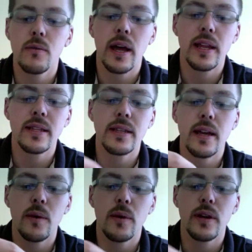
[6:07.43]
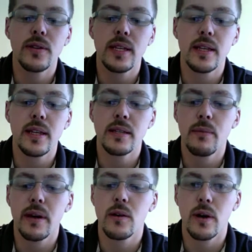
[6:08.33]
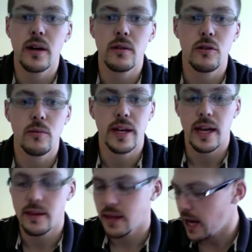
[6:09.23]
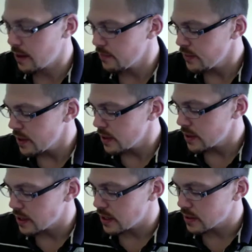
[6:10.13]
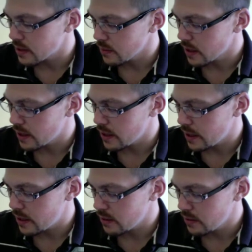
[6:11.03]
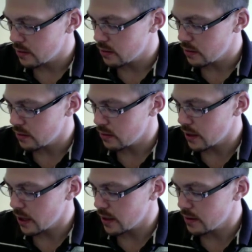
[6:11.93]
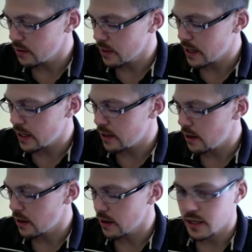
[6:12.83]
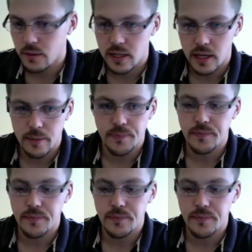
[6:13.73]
Anywhere you see this metal, we're going to lubricate that. Okay, so we're going to get a little lubricant on our Q-tip.